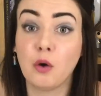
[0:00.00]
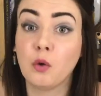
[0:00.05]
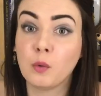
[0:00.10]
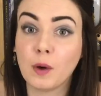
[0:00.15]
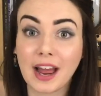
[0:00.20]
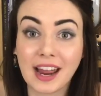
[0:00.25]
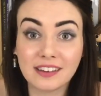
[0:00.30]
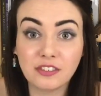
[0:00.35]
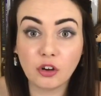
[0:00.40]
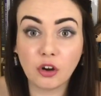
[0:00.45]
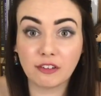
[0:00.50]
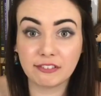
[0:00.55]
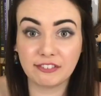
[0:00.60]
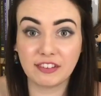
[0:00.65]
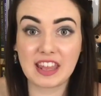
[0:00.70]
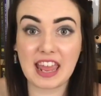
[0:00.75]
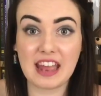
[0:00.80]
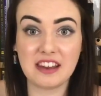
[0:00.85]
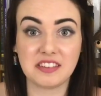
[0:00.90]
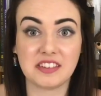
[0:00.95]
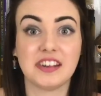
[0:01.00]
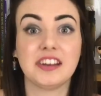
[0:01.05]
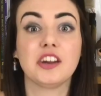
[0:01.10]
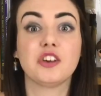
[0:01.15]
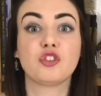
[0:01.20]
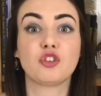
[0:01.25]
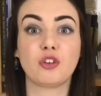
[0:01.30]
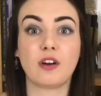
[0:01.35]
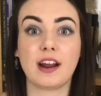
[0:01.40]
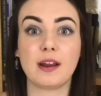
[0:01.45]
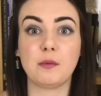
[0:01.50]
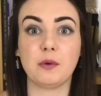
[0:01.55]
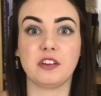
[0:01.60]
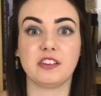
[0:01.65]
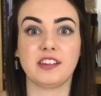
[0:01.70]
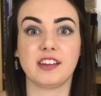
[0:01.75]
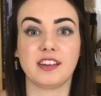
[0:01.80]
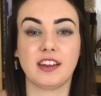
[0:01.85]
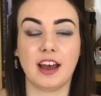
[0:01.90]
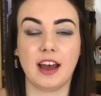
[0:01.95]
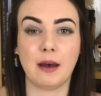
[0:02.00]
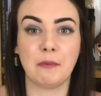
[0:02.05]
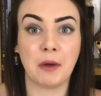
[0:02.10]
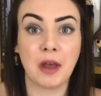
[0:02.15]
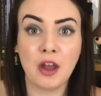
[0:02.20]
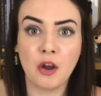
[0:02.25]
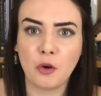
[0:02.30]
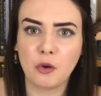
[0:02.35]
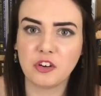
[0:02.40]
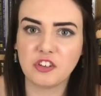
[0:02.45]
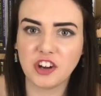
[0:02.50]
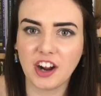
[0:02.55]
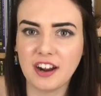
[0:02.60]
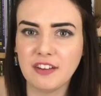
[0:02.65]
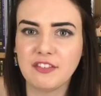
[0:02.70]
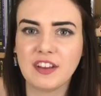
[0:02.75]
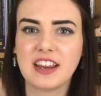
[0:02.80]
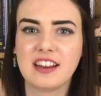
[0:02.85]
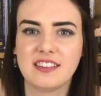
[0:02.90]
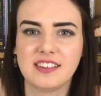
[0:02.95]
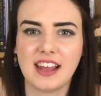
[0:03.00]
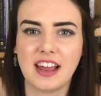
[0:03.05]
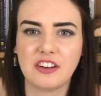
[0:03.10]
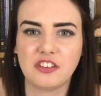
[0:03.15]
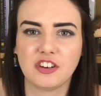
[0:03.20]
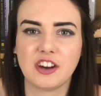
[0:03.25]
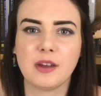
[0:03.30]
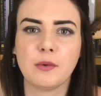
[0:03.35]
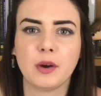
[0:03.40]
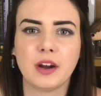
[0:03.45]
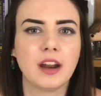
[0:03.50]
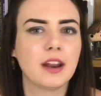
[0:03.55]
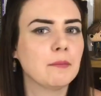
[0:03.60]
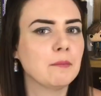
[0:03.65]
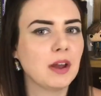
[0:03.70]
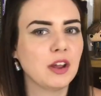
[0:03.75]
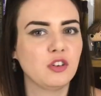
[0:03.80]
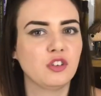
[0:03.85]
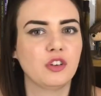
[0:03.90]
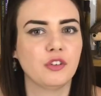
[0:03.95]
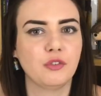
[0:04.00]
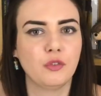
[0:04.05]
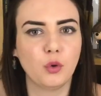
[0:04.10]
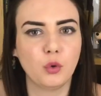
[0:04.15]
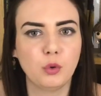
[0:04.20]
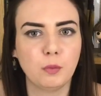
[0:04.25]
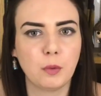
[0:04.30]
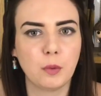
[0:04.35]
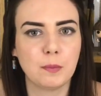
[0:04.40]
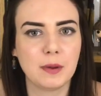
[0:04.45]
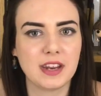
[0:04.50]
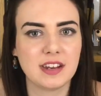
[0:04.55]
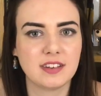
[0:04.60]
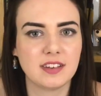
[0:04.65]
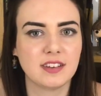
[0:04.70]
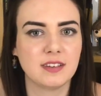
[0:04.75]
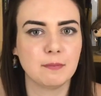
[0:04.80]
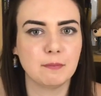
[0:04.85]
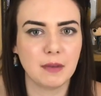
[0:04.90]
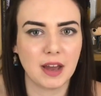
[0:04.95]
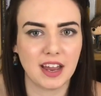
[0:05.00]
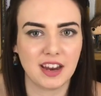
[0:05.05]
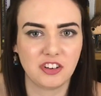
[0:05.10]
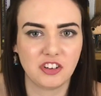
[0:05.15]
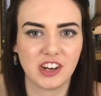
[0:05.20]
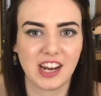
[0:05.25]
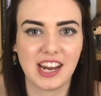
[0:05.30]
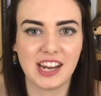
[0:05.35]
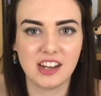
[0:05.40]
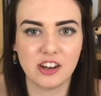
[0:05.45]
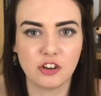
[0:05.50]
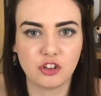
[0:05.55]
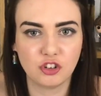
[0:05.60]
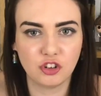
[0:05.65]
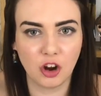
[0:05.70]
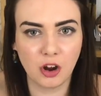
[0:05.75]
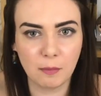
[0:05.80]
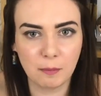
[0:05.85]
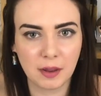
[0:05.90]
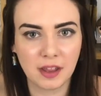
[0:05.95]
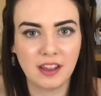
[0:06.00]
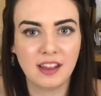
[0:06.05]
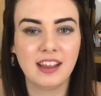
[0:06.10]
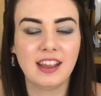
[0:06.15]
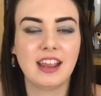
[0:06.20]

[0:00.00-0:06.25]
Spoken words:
Oh, and not forgetting the Triwizard Cup, which I think is actually one of the most affordable pieces of merch in the shop.